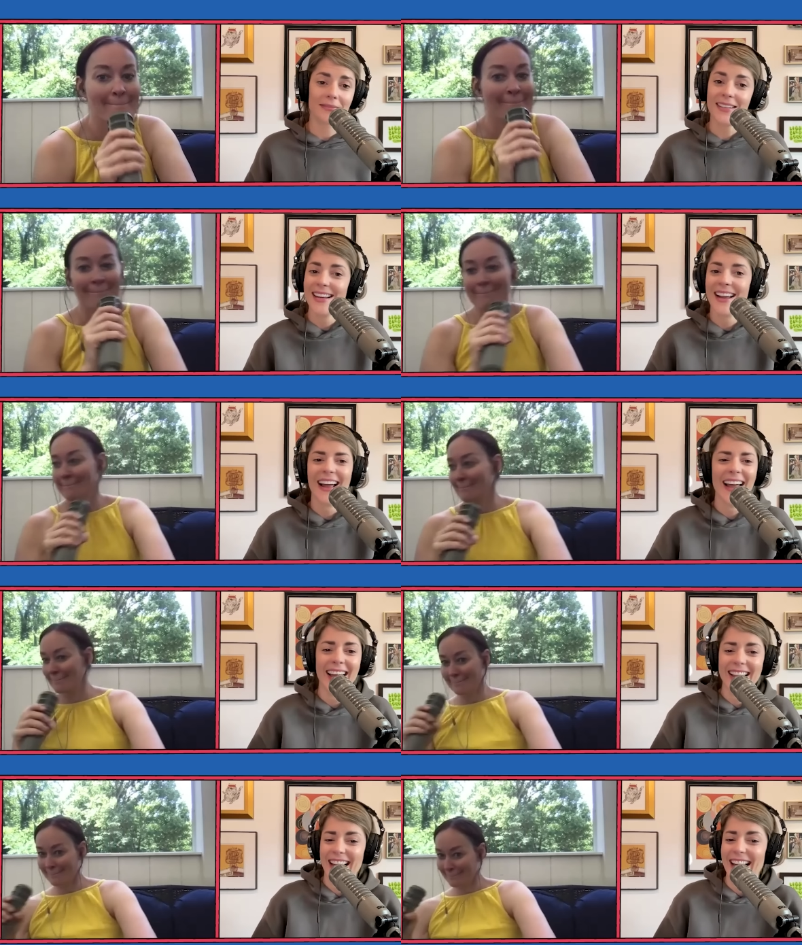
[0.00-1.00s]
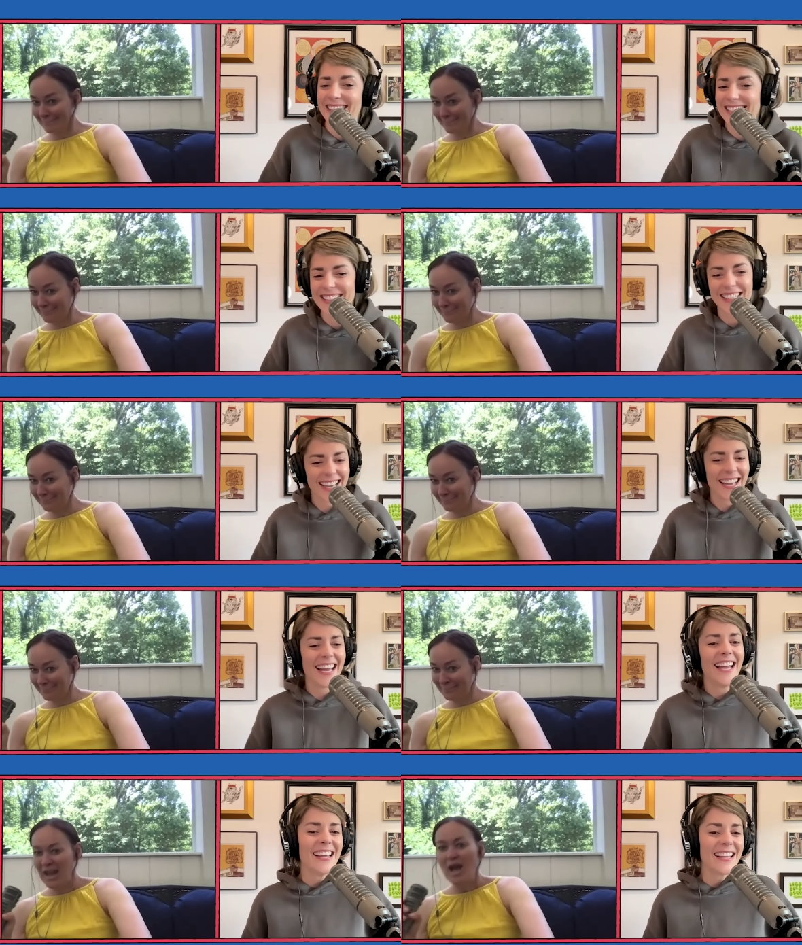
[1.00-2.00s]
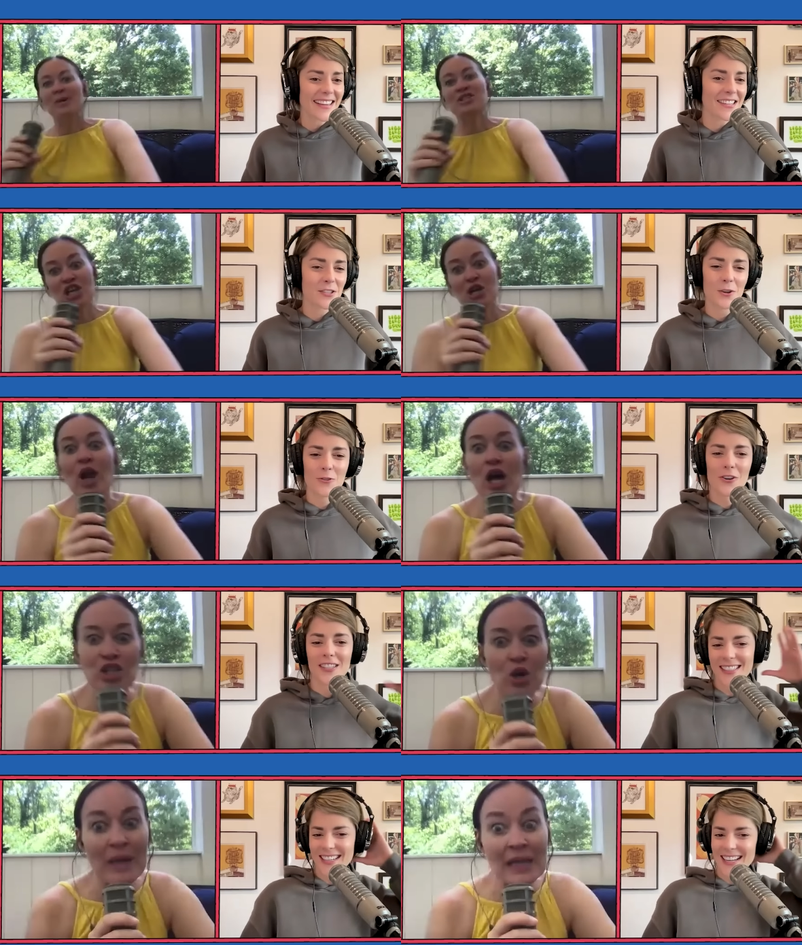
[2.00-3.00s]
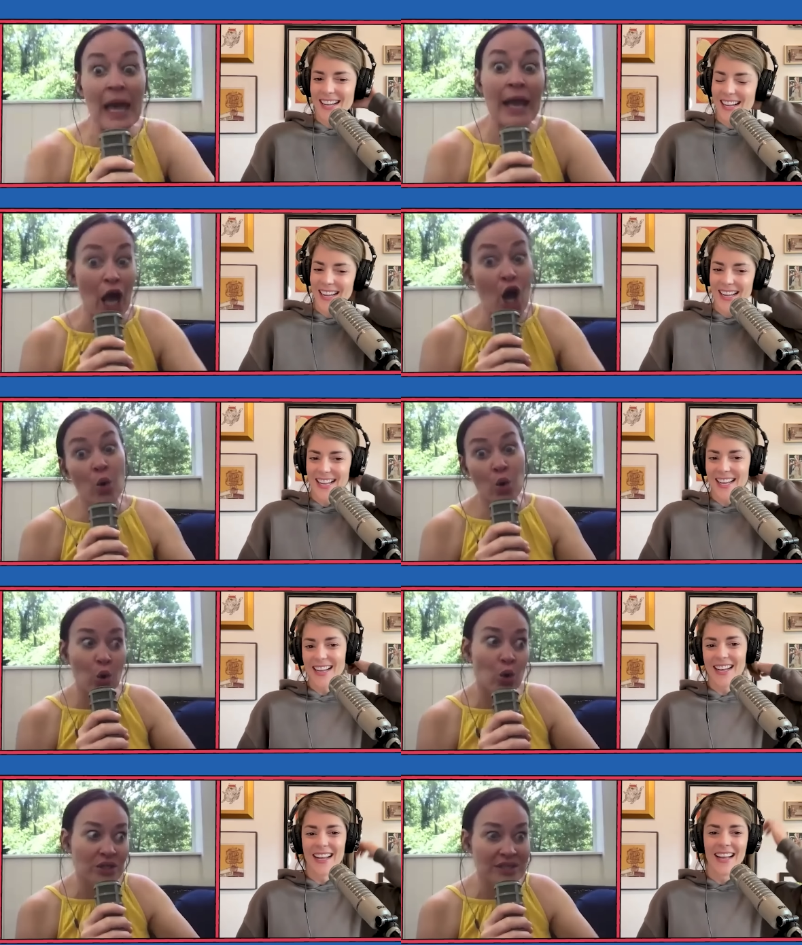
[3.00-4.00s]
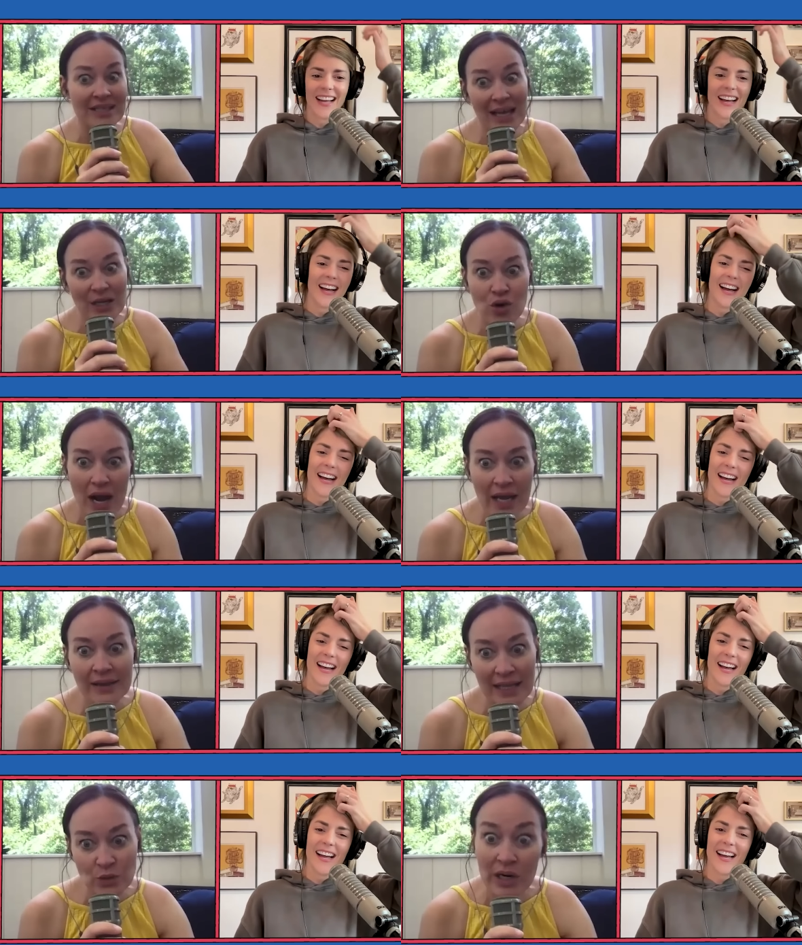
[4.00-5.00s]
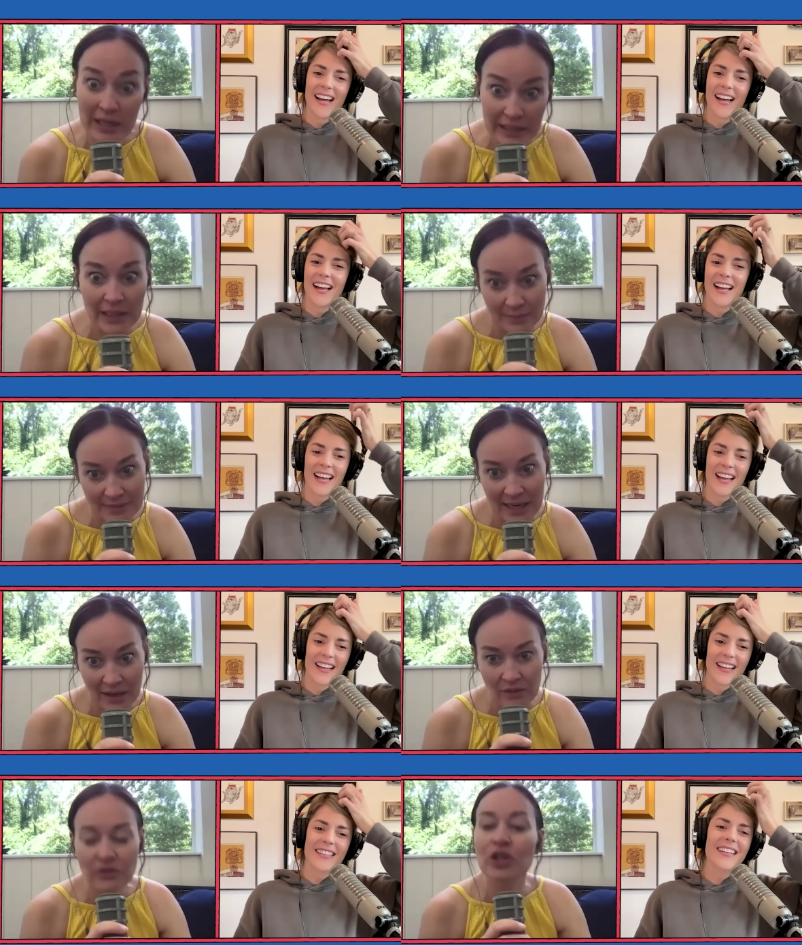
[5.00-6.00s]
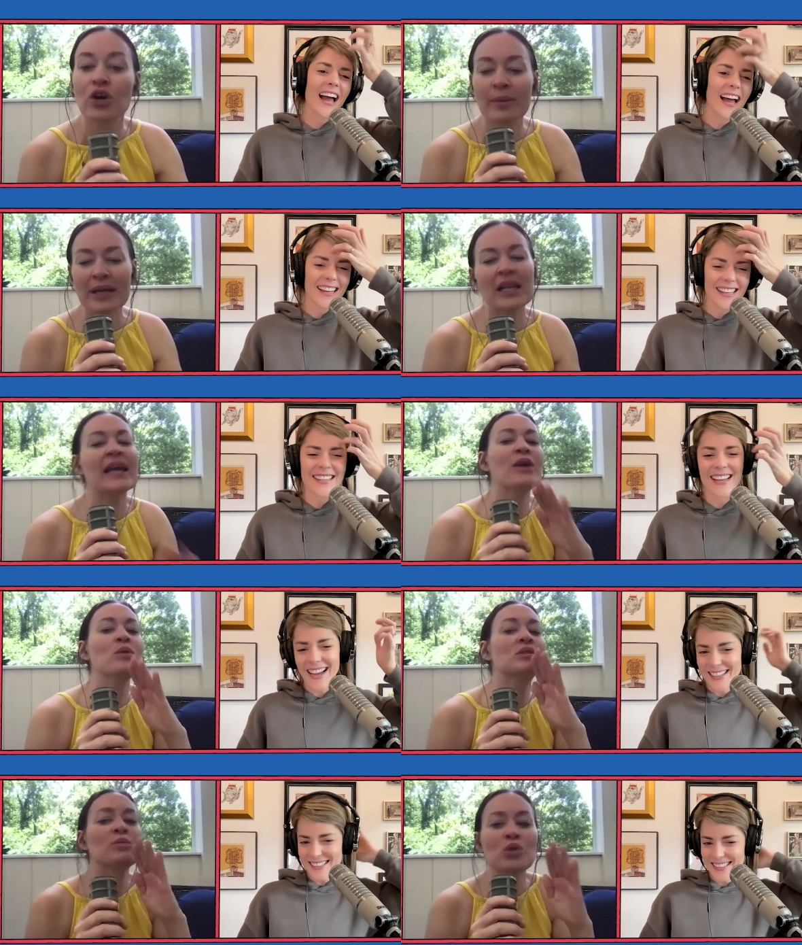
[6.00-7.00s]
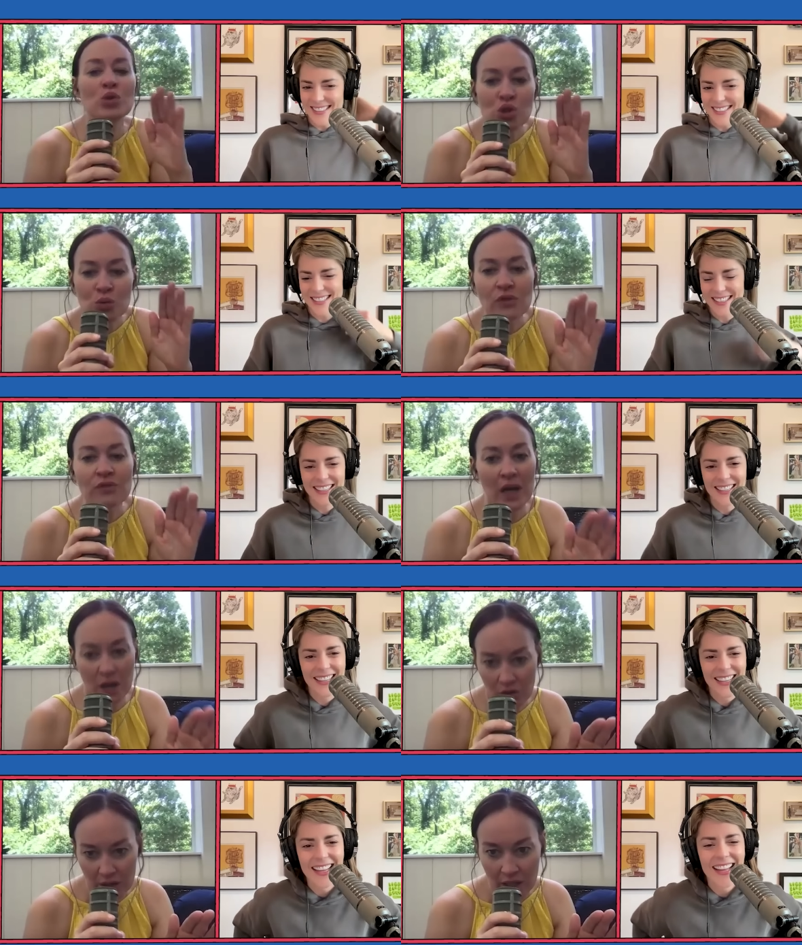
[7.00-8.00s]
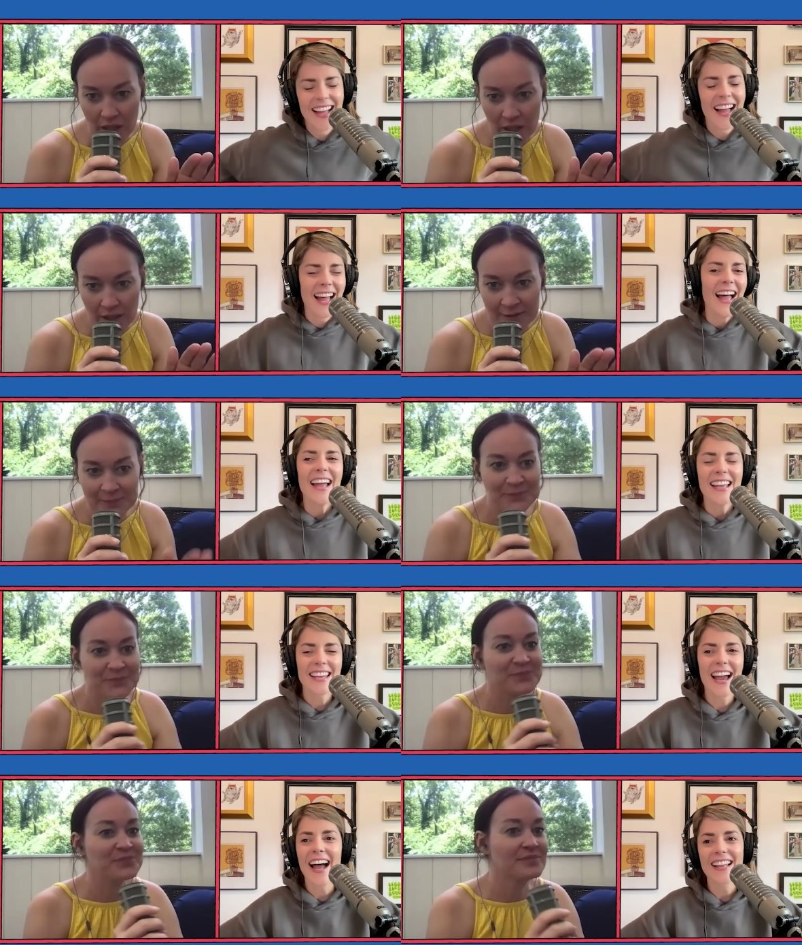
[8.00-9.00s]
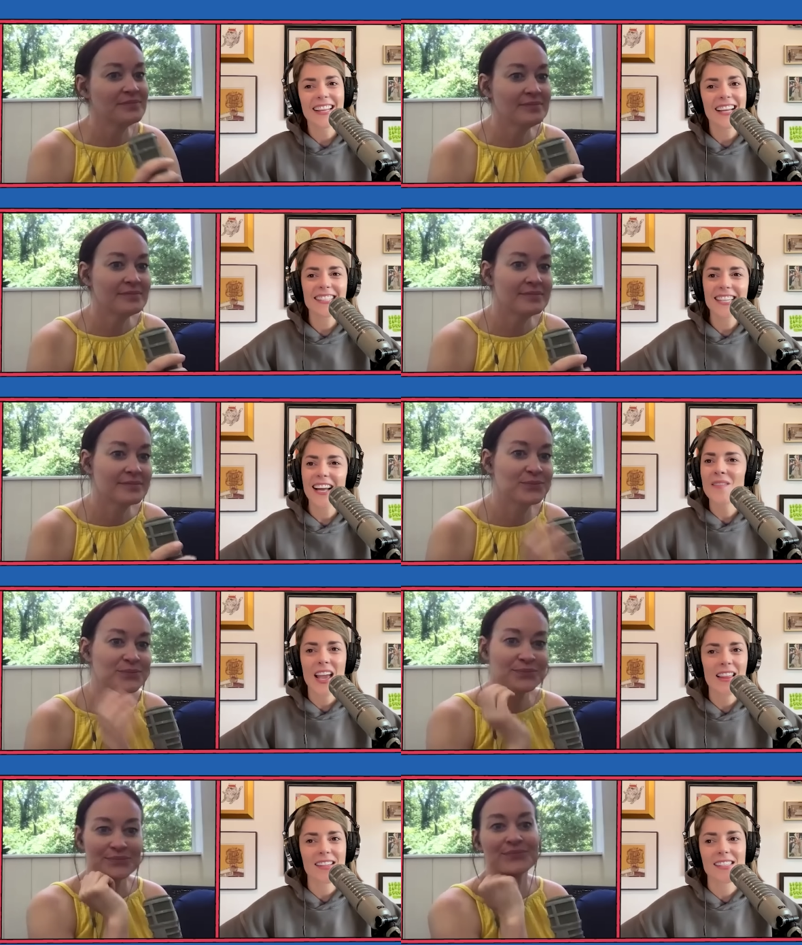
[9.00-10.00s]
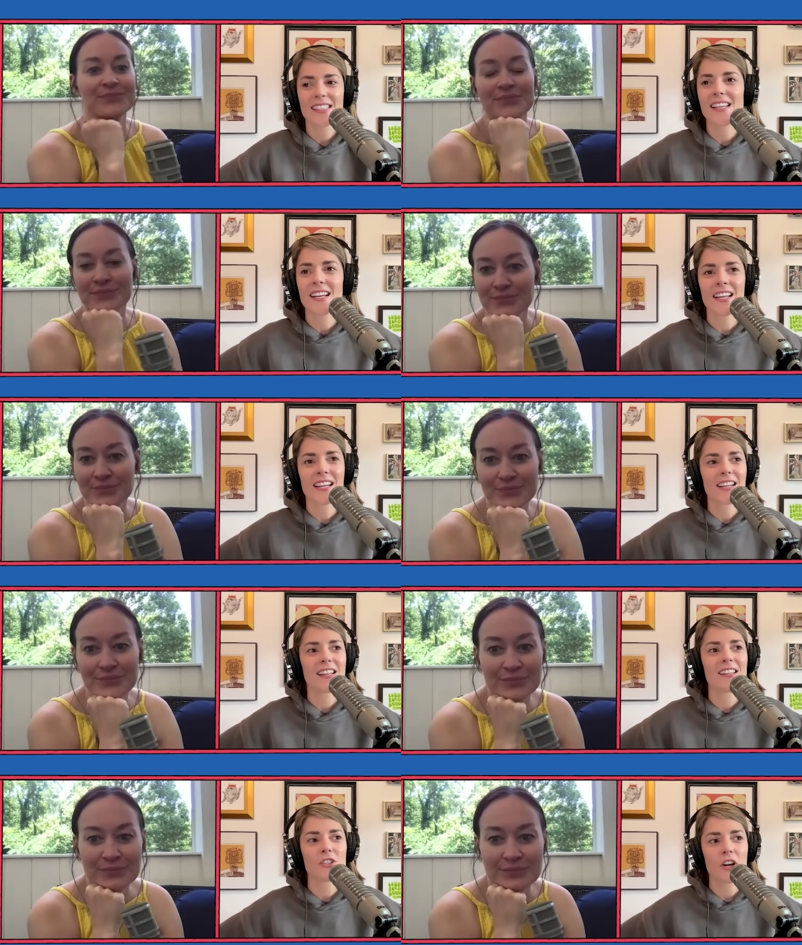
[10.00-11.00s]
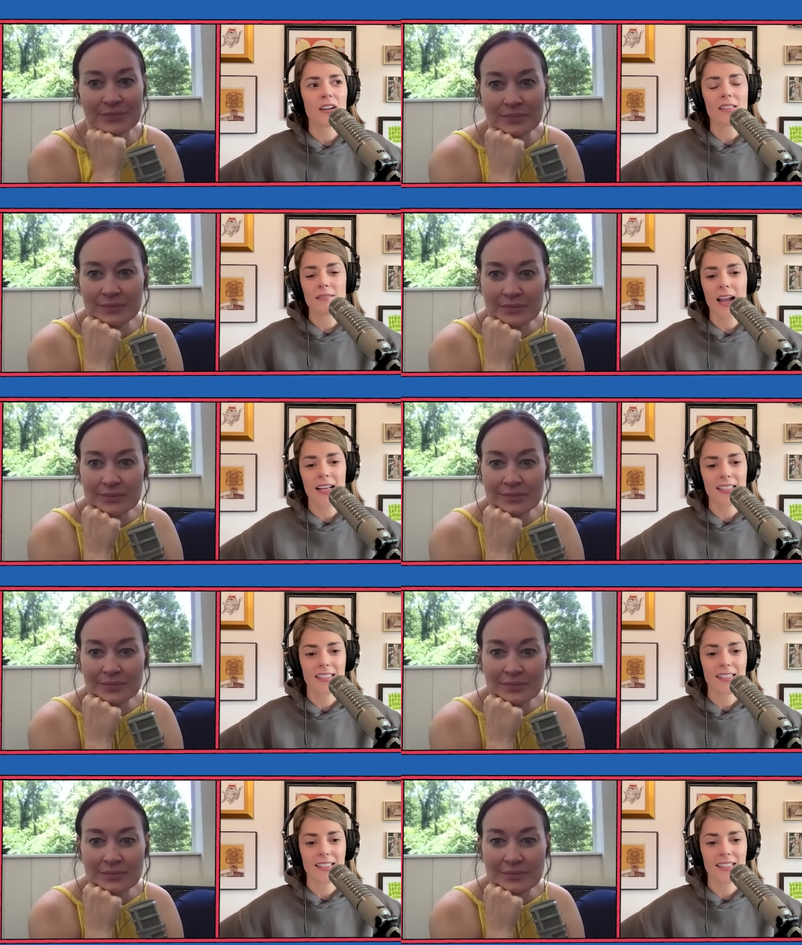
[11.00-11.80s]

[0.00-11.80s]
Speaker 1: But she would also be like, oh, cool, you see that drain? That's where it comes out of.
Speaker 2: You know what I mean? Like, it was mutual fuckery. Yeah, that's, the Jaws ride at